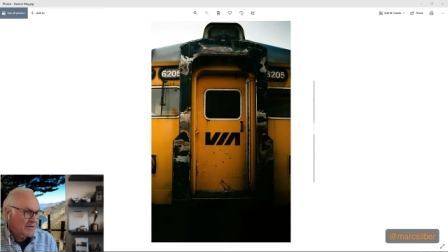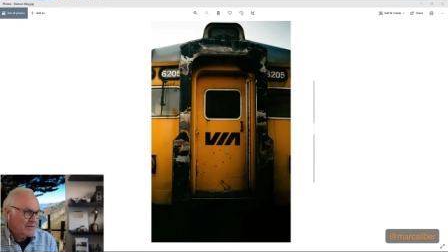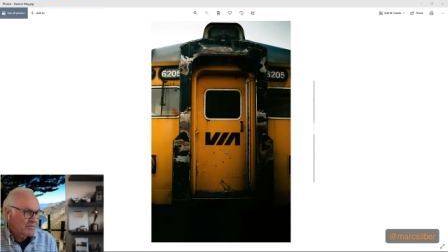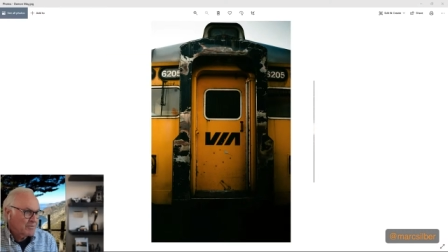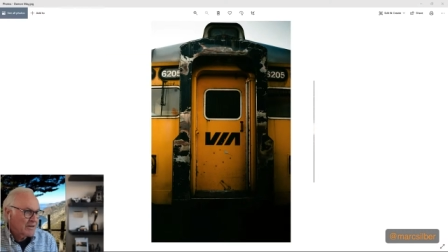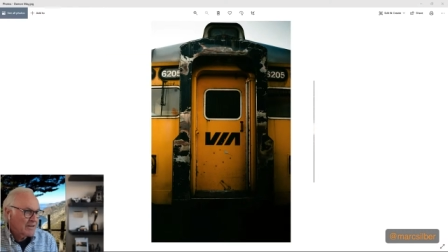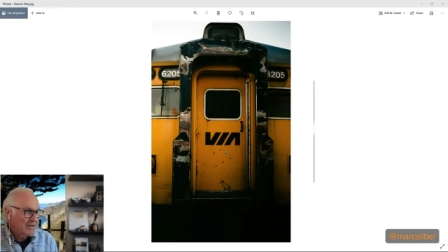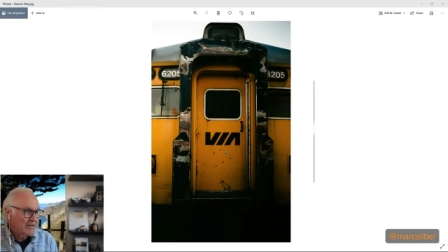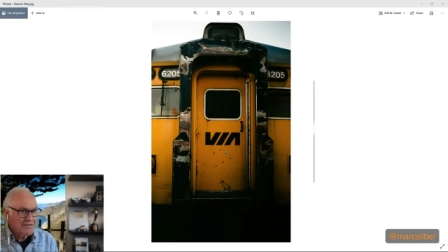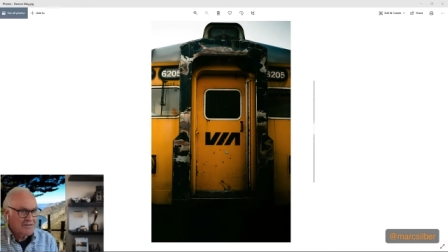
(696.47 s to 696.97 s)
and
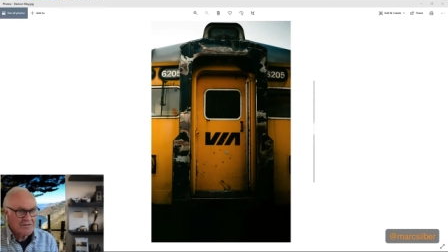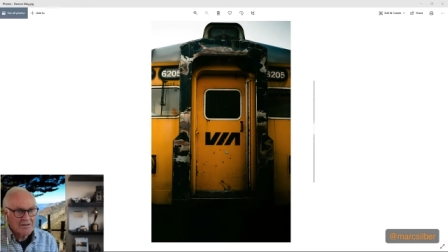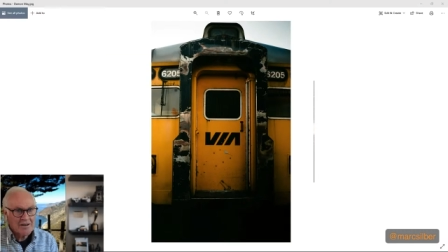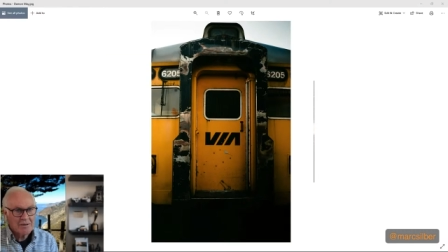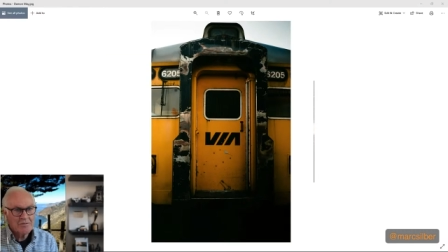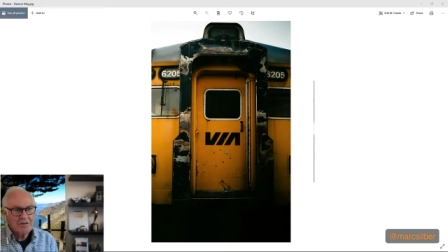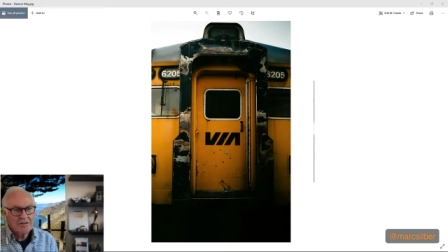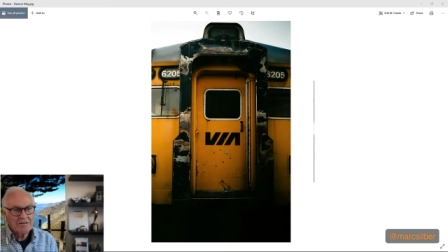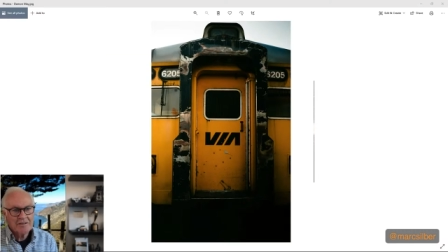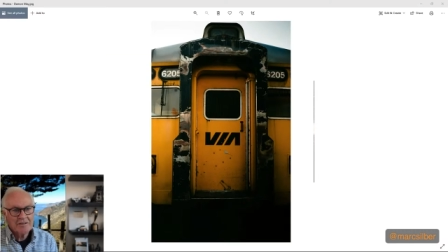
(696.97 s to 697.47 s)
be the
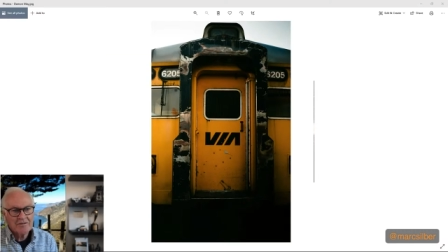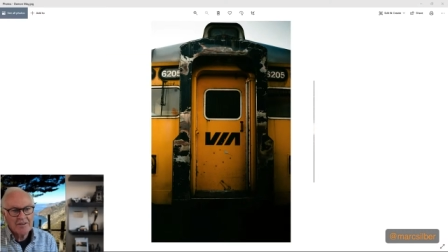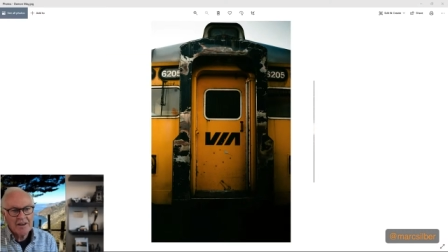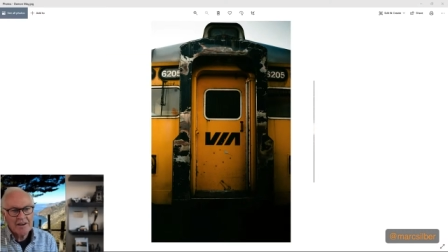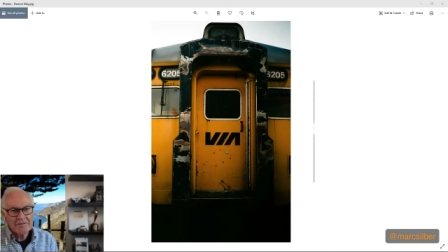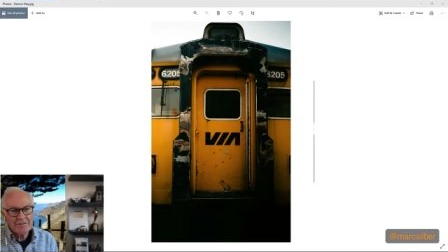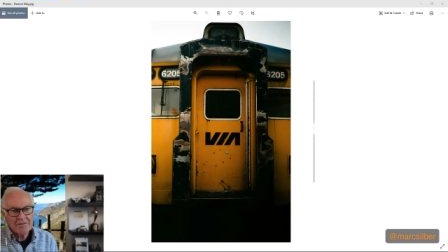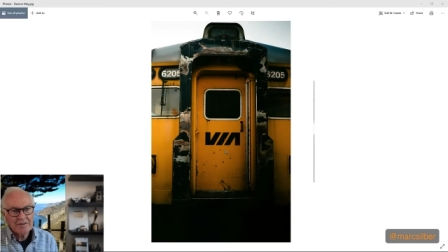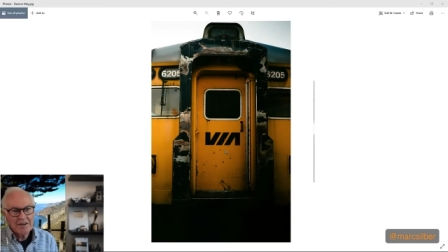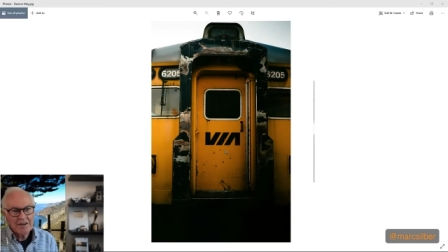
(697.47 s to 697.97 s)
subject of
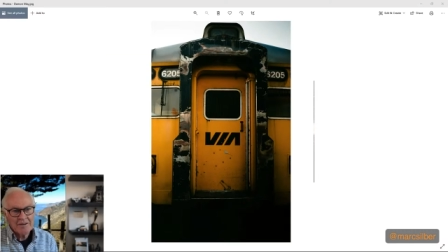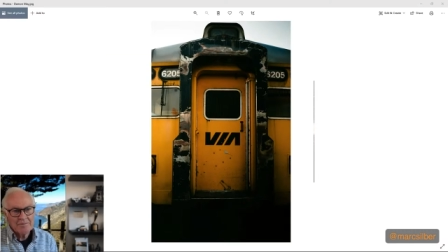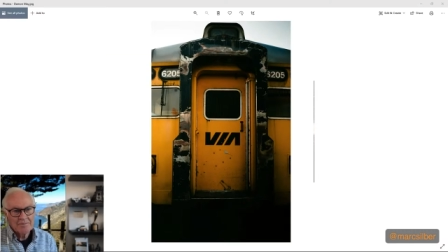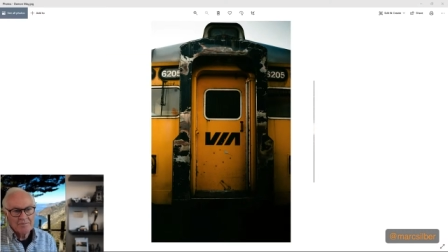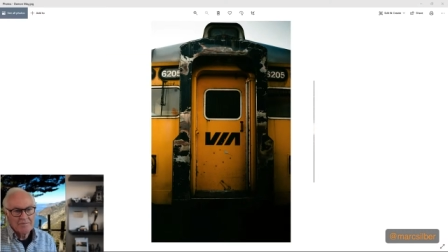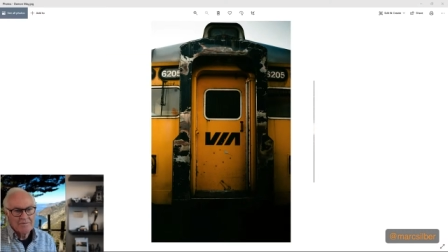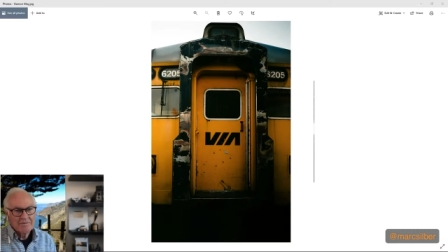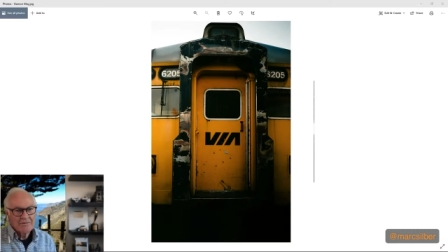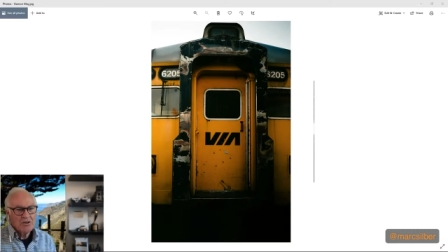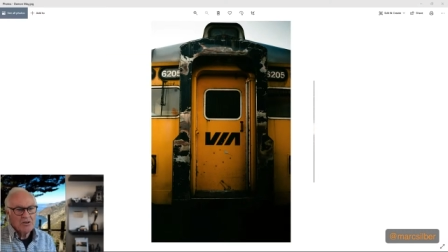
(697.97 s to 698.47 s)
that frame.
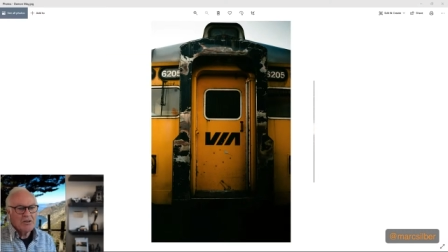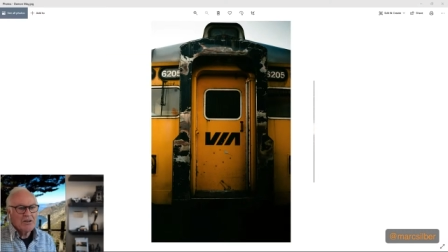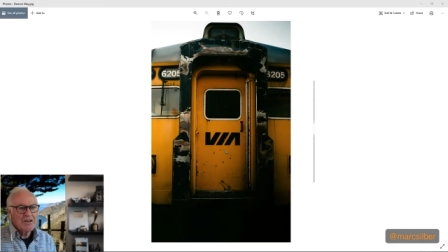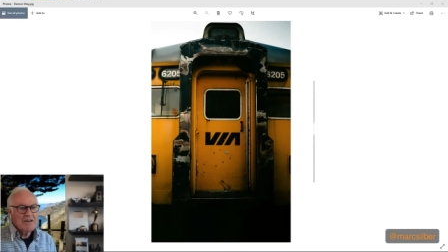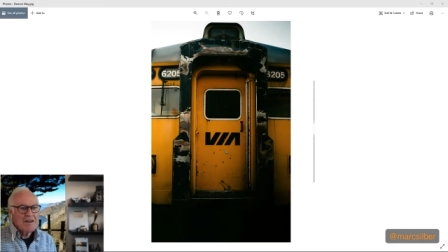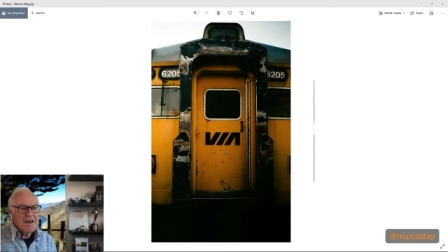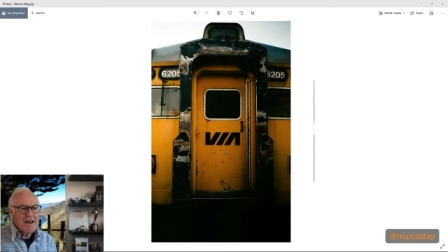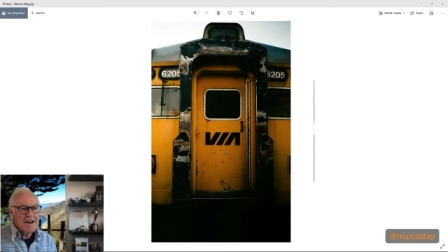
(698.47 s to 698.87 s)
You can